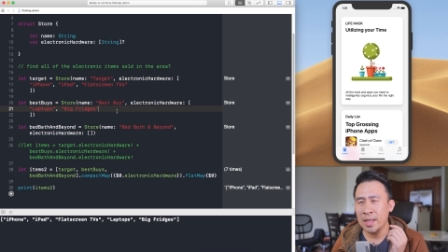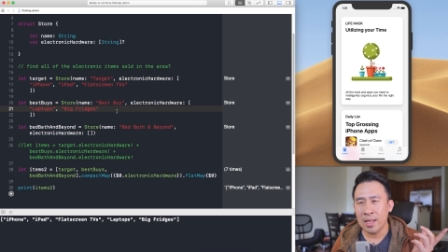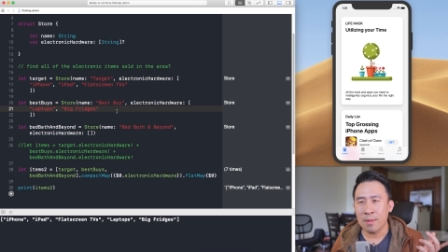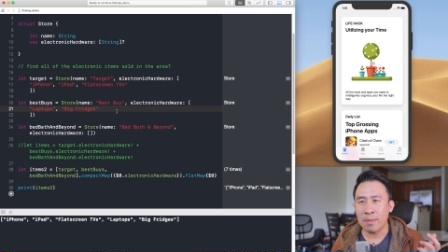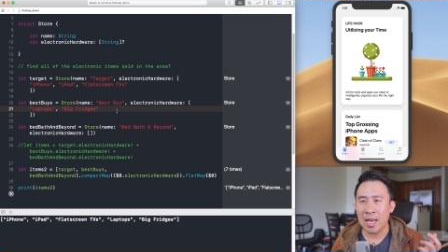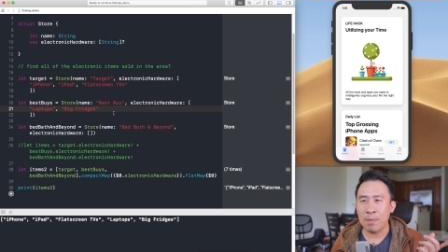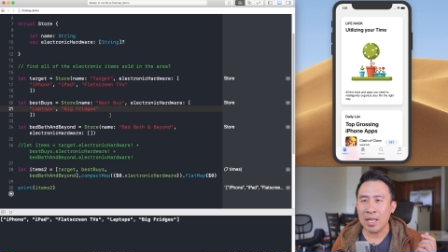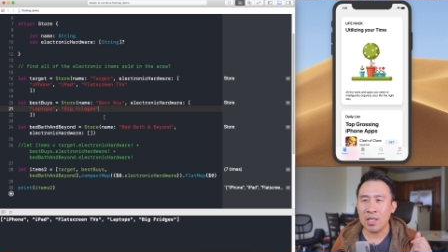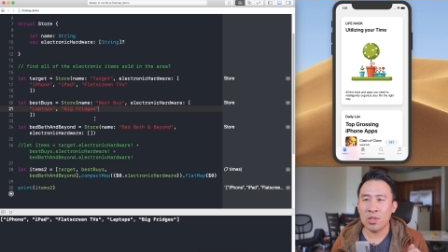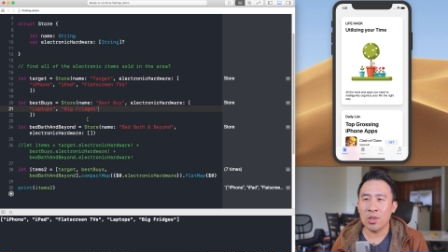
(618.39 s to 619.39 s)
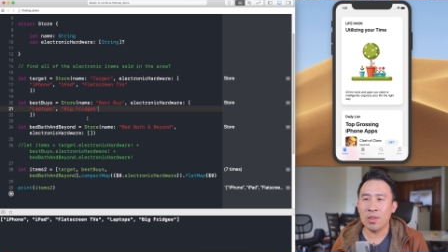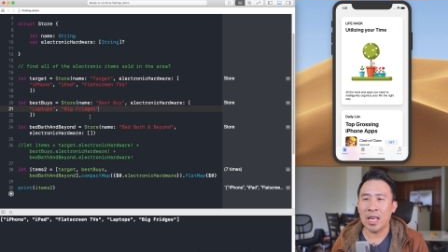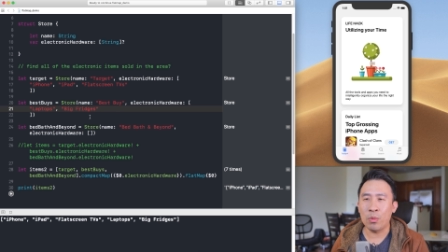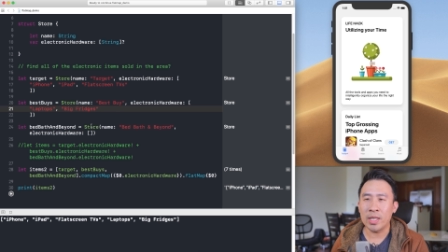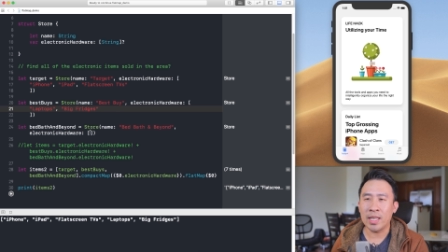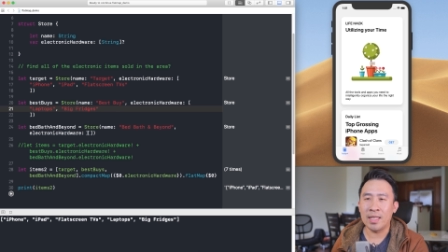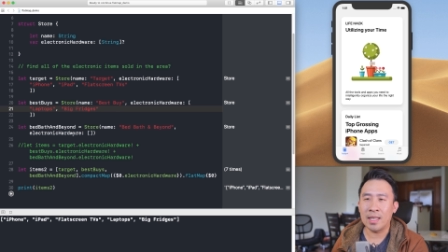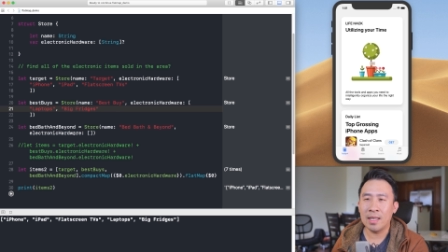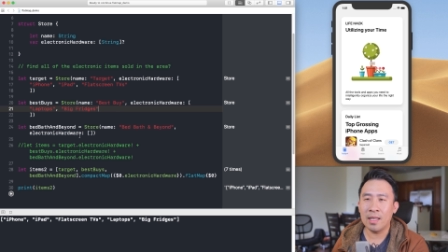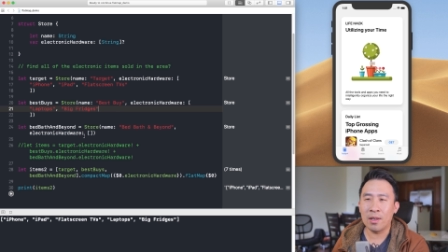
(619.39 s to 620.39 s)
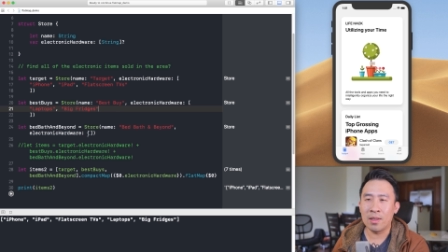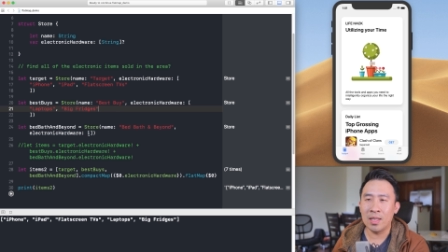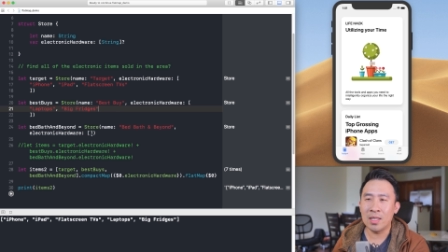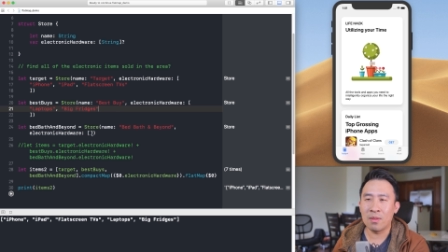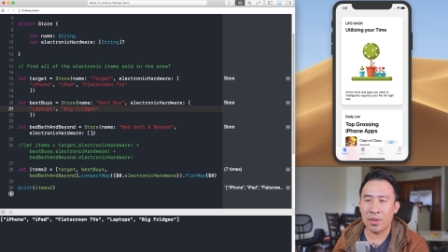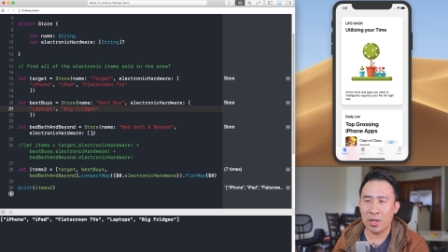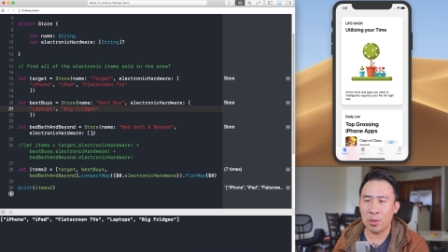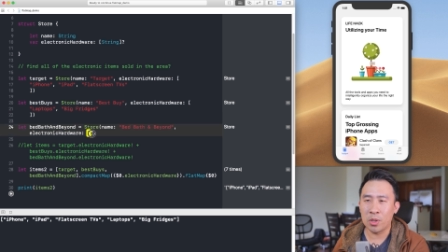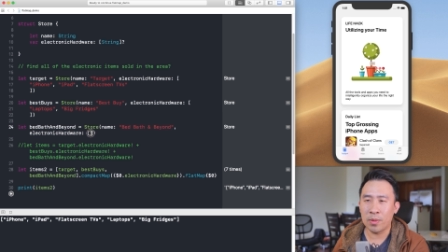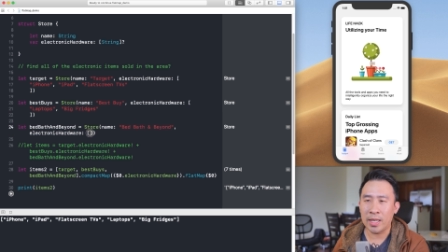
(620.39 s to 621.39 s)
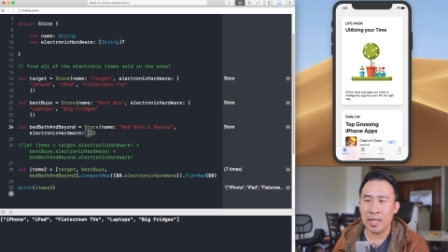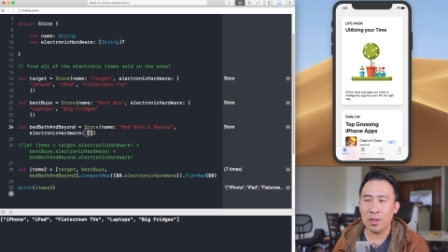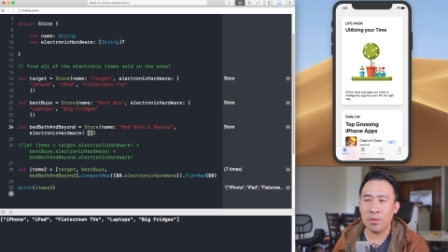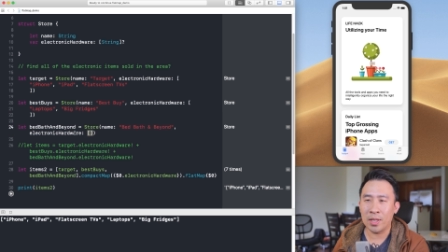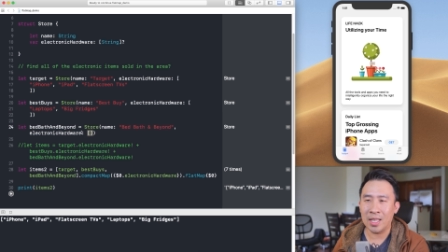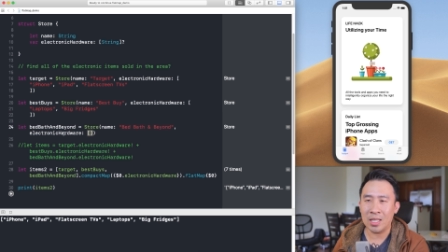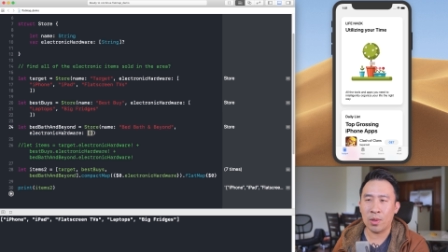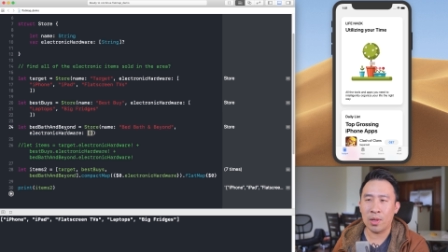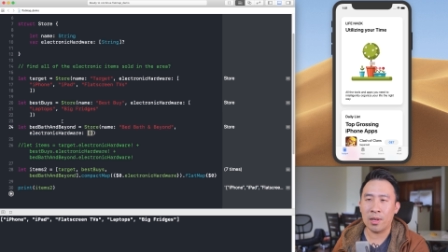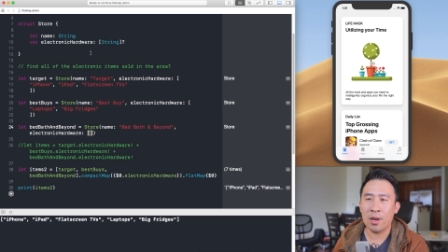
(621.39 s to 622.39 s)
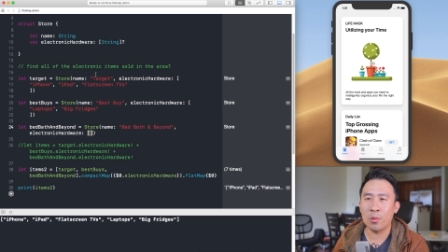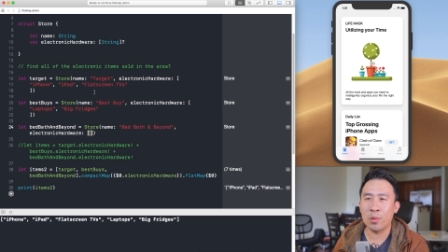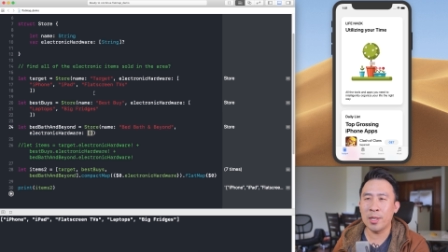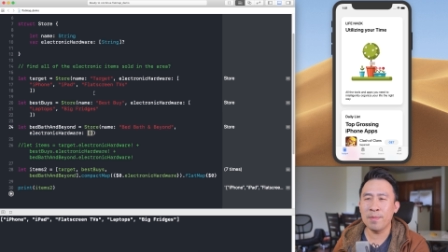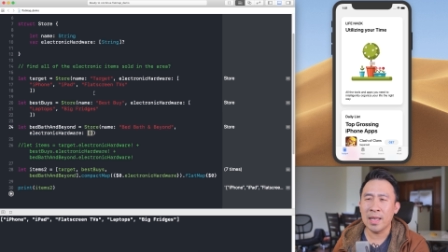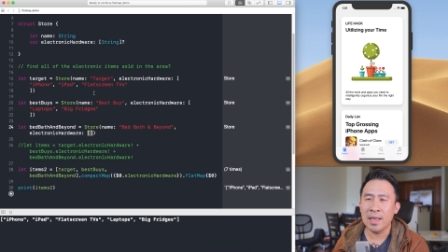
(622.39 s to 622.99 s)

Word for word: by making sure that we can declare this variable right here for electronic hardware.